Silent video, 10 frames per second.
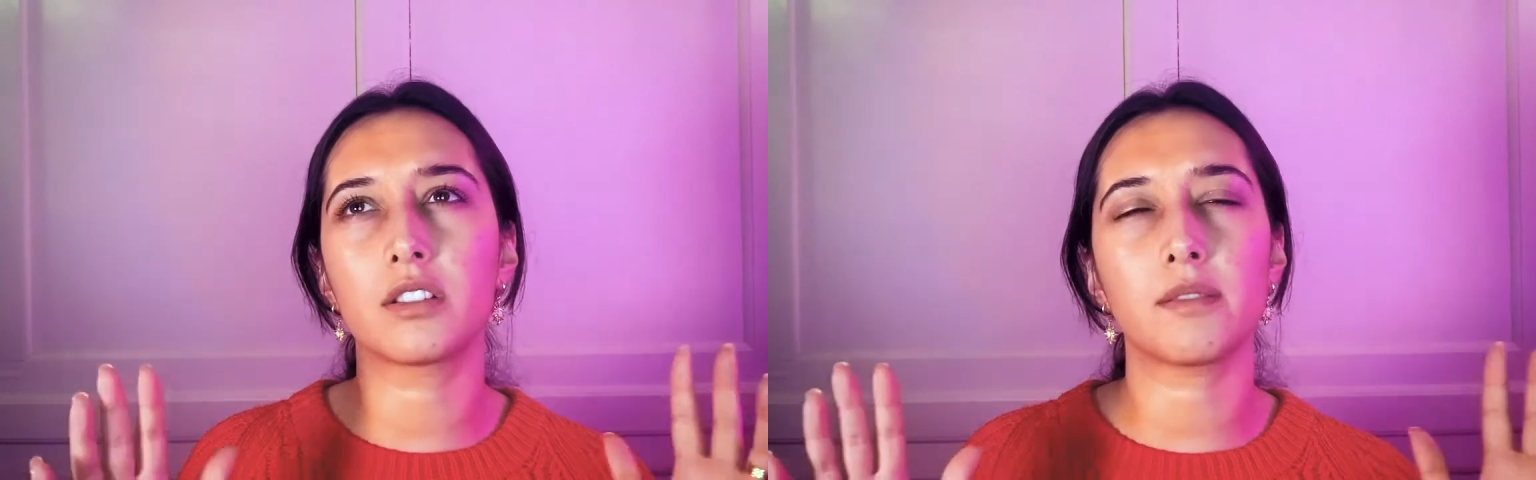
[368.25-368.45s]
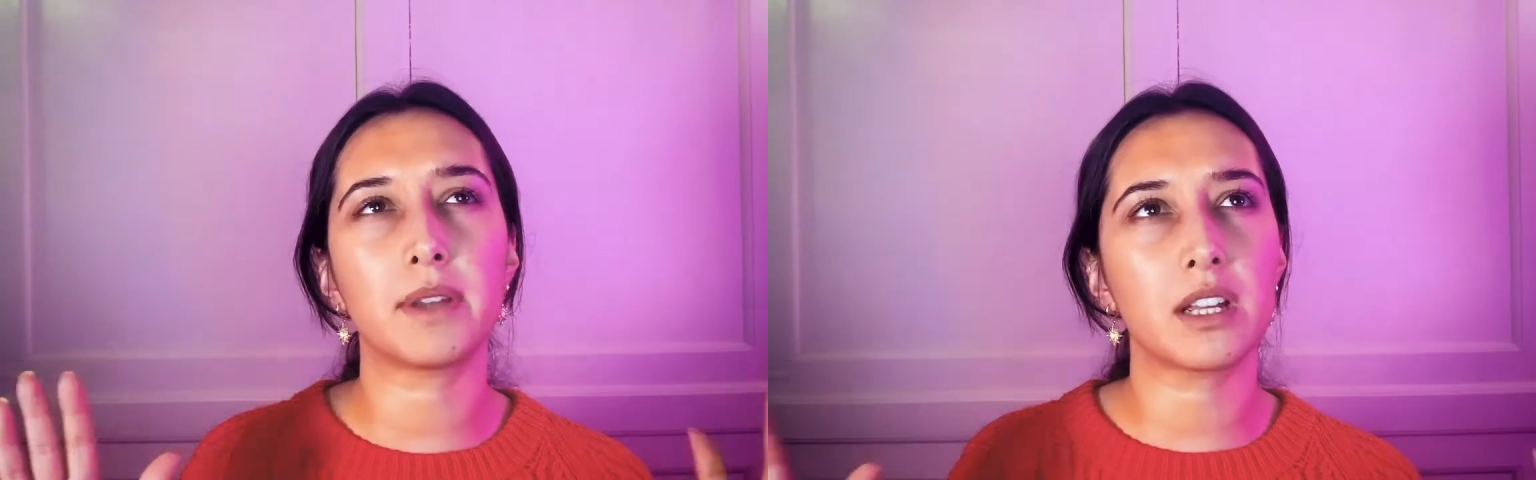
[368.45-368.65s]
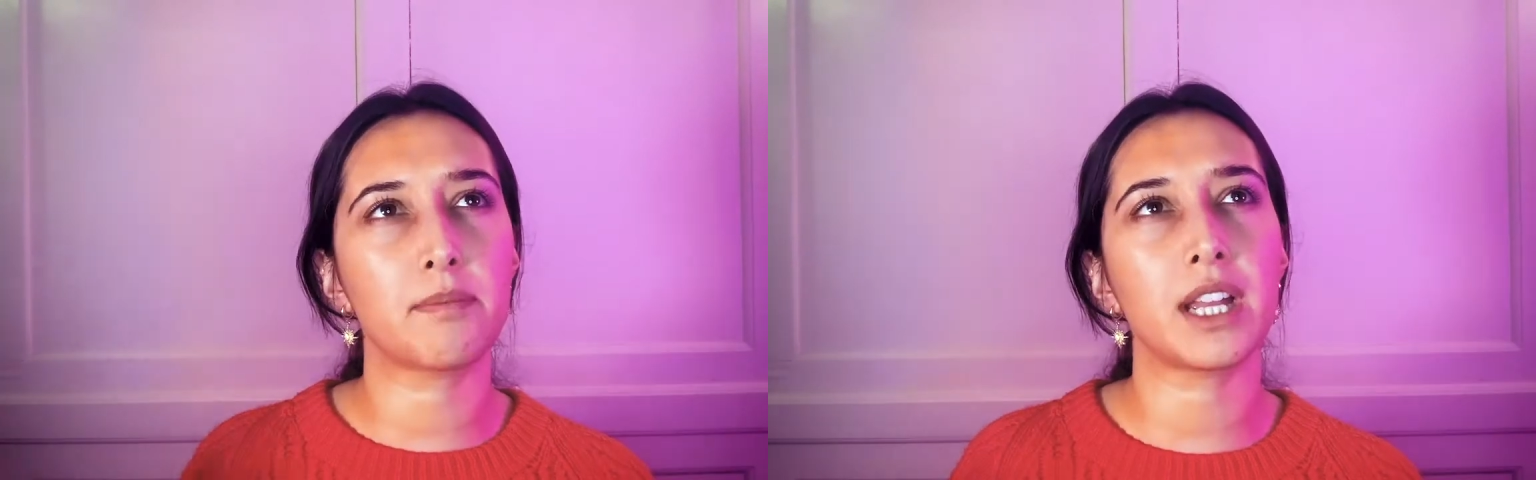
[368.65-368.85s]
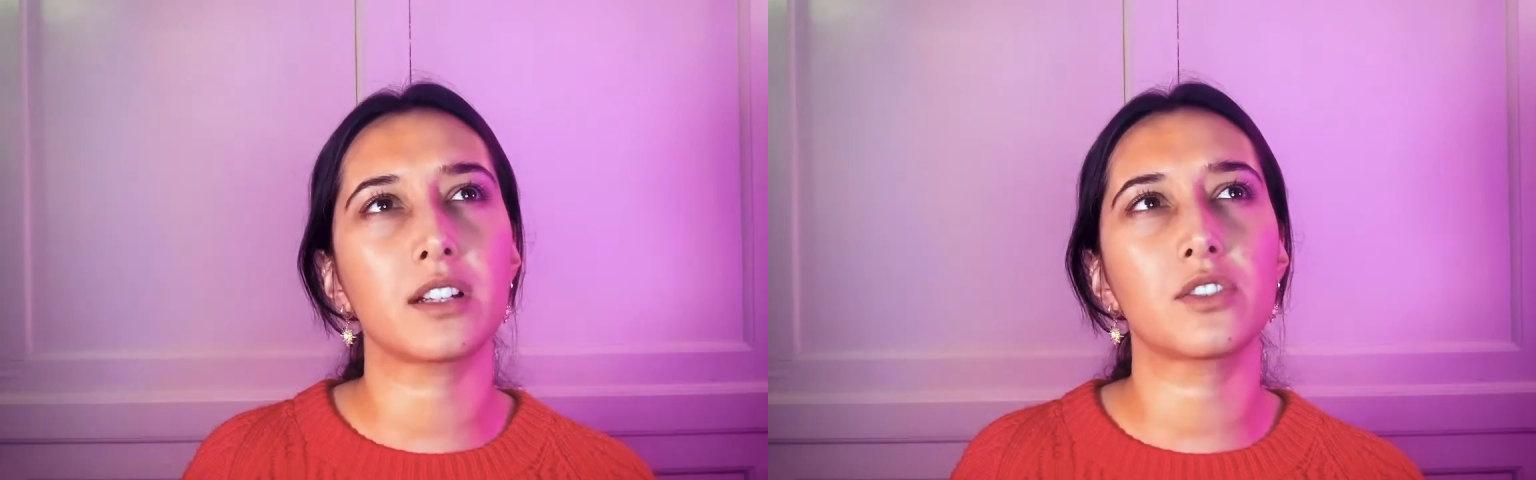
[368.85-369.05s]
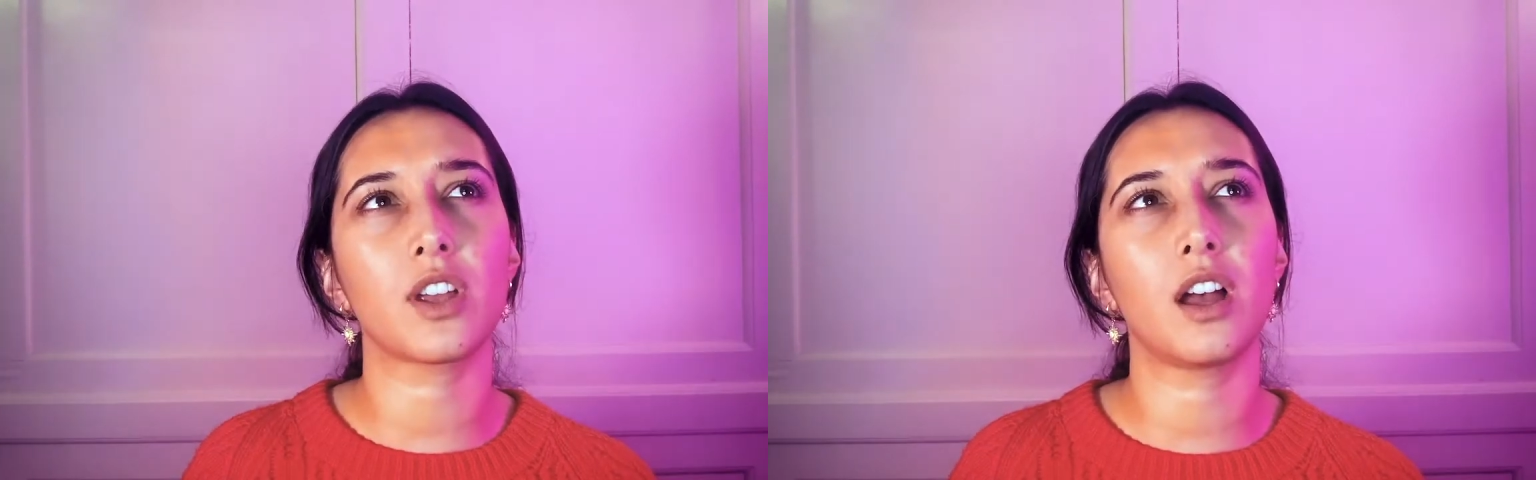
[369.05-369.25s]
at the bigger
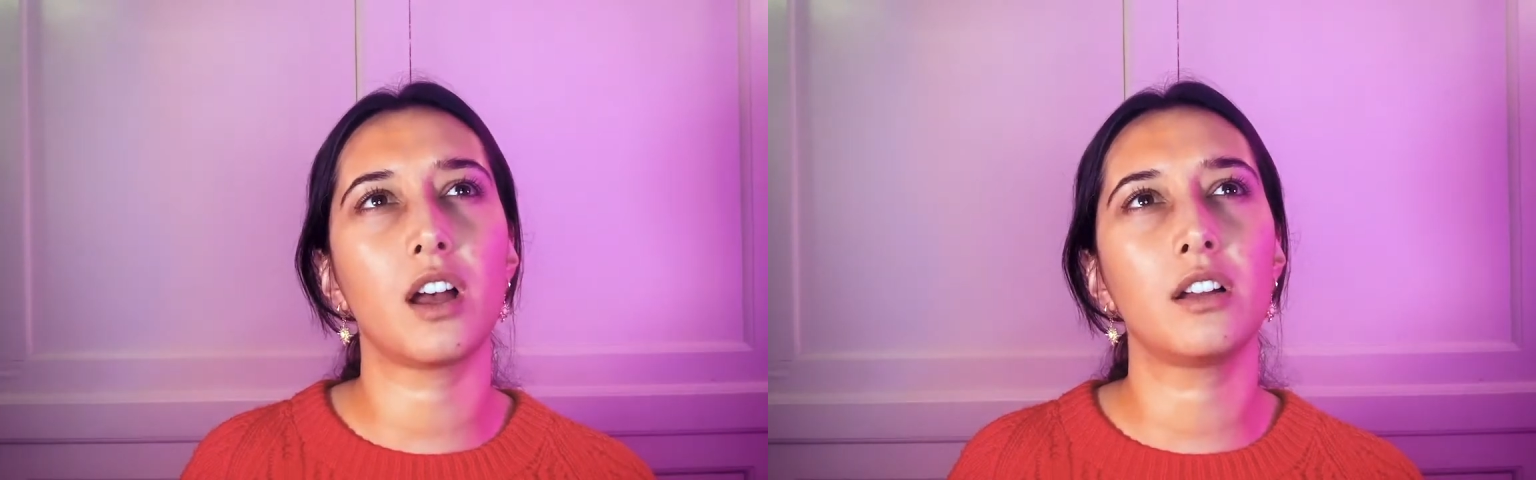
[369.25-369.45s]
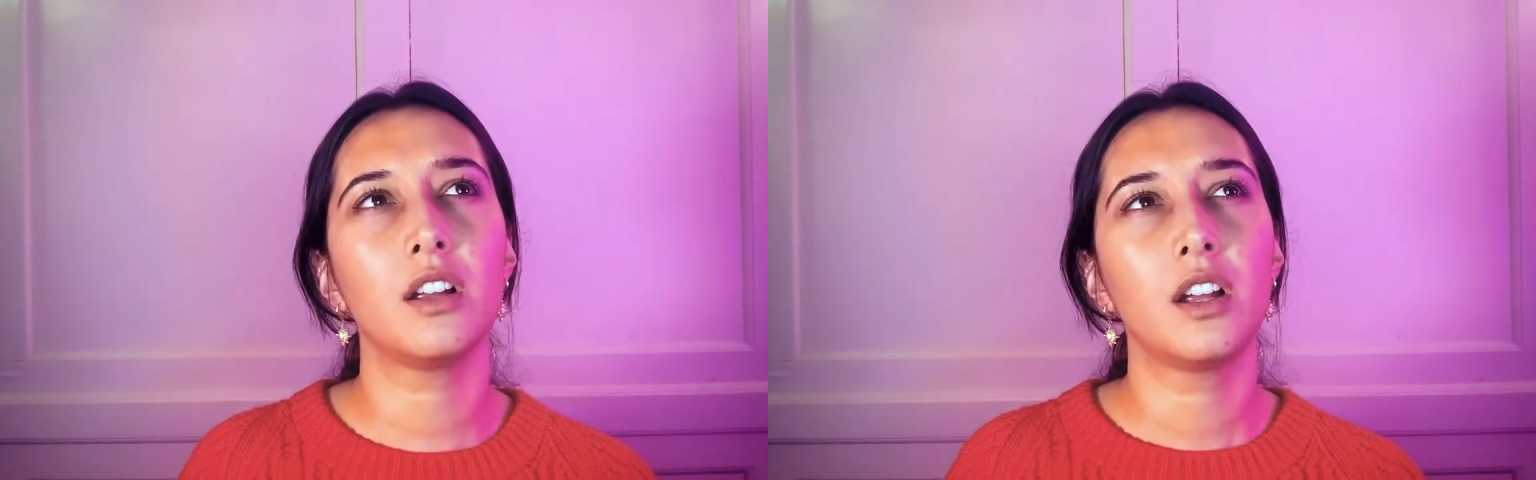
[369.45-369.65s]
picture,